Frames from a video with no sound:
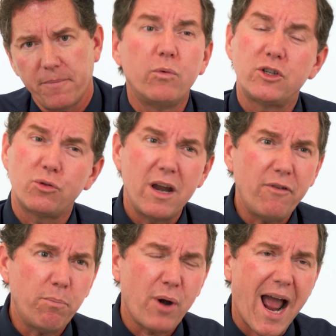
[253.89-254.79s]

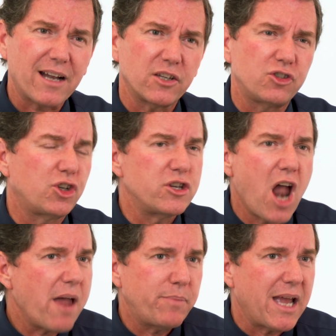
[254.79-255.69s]
Retrieval practice should
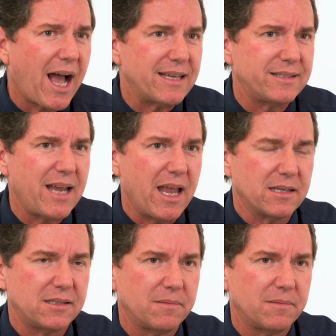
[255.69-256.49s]
not be high stakes.